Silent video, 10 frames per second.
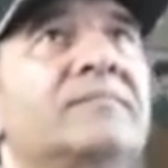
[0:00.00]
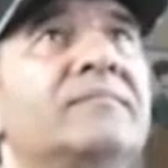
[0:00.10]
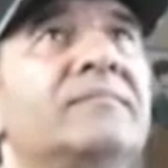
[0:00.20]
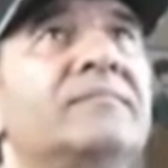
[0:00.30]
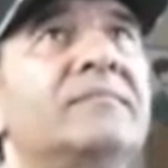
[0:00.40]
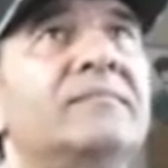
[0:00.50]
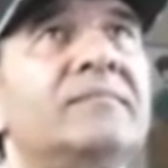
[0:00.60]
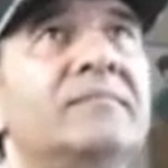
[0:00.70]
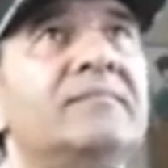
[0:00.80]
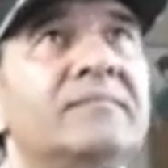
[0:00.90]

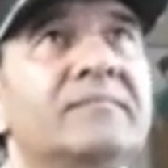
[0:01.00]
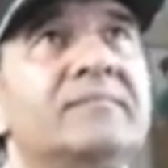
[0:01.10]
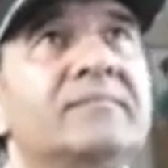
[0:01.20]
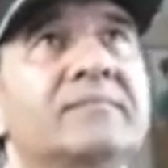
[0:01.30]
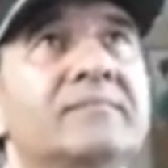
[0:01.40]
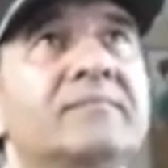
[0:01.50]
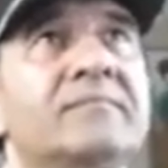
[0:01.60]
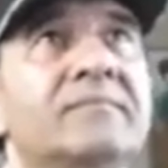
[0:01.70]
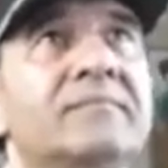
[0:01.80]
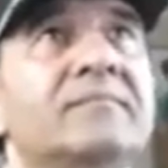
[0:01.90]

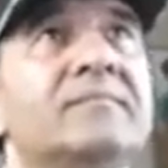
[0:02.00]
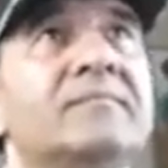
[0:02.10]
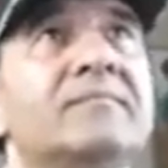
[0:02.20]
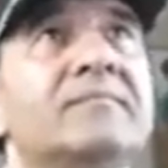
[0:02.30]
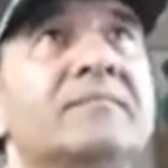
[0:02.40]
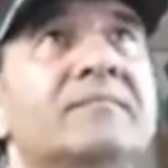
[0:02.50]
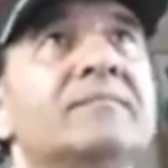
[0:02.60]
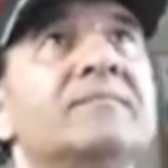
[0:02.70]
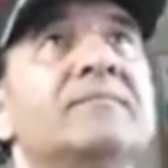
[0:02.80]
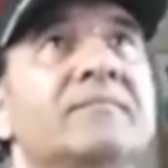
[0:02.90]

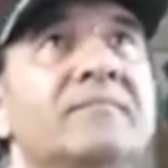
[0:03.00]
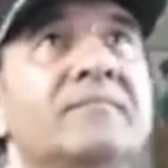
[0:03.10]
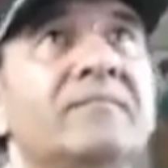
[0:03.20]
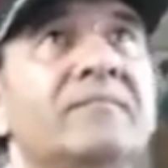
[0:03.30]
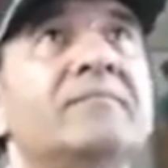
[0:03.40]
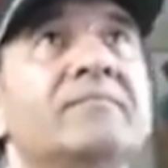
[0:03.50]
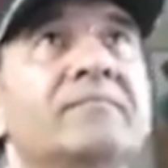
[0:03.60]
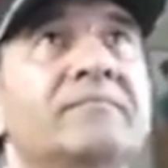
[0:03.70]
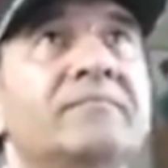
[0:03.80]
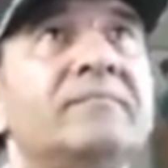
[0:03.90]

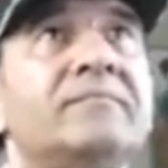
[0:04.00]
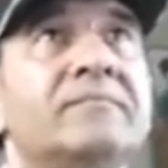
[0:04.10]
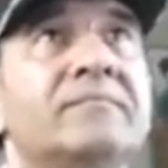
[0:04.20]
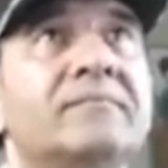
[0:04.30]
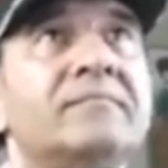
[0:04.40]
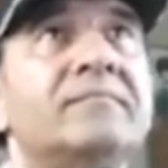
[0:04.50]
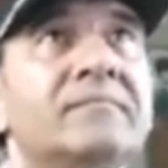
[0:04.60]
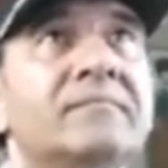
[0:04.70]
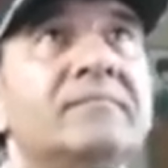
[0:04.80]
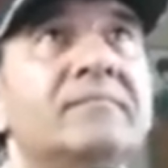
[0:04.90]

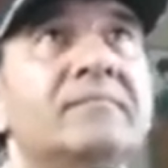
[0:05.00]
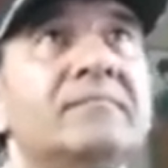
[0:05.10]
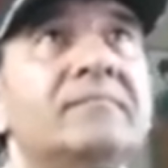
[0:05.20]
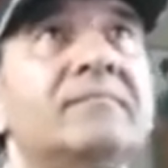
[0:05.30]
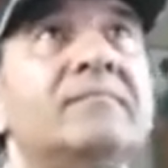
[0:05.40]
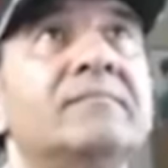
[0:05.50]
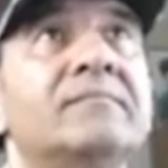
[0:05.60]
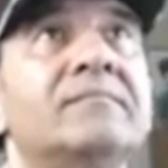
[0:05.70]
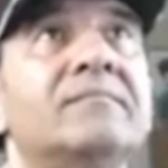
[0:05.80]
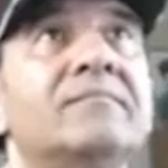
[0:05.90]

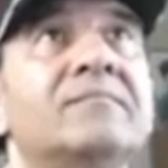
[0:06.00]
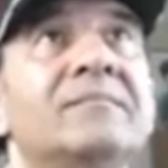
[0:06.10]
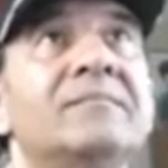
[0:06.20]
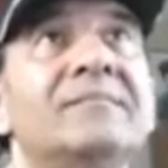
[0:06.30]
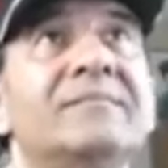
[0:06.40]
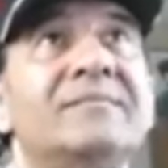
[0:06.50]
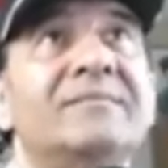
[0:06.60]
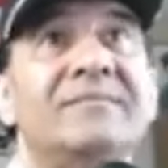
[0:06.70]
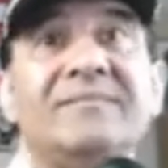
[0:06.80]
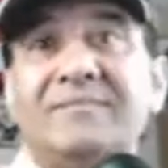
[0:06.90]

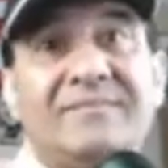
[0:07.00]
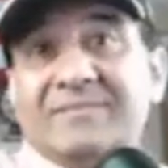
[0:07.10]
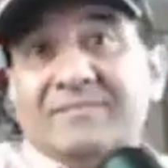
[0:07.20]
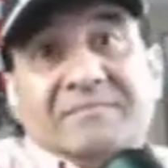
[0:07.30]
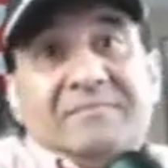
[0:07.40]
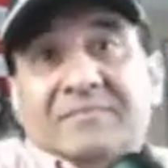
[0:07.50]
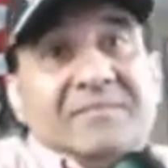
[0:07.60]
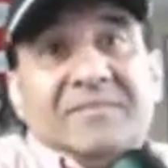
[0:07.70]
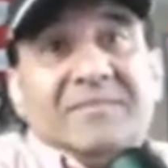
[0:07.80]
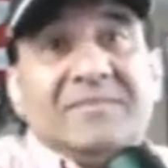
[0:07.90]
This person isn't speaking.